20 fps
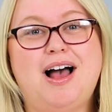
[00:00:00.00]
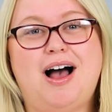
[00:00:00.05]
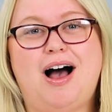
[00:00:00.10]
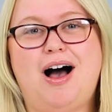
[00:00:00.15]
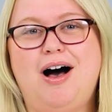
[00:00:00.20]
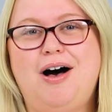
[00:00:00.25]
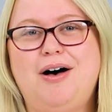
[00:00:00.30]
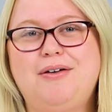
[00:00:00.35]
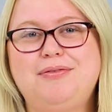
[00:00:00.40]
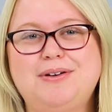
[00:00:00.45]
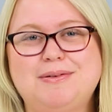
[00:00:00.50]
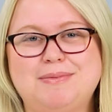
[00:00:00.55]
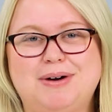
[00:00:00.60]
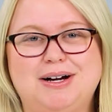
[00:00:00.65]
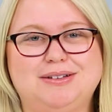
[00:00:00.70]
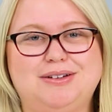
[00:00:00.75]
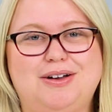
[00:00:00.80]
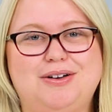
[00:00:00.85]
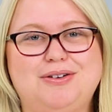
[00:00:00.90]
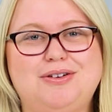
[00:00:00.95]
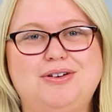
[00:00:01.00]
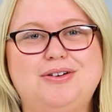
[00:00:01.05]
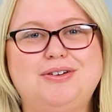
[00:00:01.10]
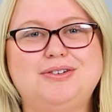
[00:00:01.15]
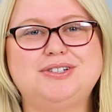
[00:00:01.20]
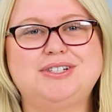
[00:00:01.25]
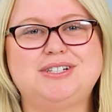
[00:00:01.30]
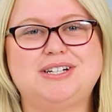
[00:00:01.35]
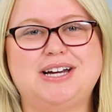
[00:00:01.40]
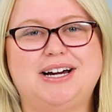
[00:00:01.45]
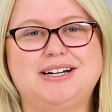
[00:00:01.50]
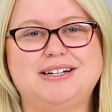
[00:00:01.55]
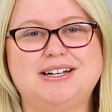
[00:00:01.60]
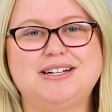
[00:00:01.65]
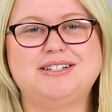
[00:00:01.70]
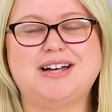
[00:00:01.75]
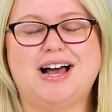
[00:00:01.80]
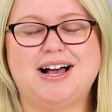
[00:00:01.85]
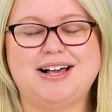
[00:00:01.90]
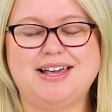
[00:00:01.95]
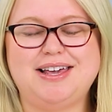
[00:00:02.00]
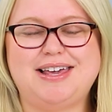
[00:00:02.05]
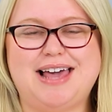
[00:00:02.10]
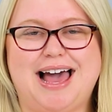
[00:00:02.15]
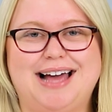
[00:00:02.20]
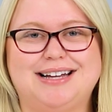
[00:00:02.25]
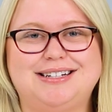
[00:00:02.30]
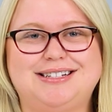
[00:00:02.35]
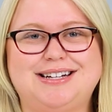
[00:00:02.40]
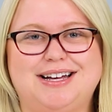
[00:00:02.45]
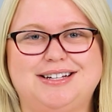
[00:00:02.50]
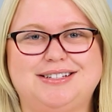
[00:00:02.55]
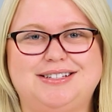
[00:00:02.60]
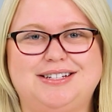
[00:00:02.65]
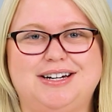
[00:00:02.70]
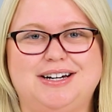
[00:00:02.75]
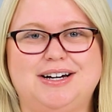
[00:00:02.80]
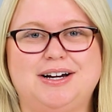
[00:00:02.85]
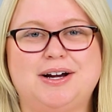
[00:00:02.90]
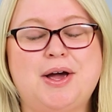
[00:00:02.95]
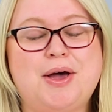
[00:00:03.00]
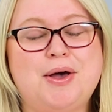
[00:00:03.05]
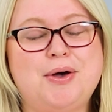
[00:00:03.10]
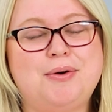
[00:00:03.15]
all from our local Sheridan Dog and Cat Shelter.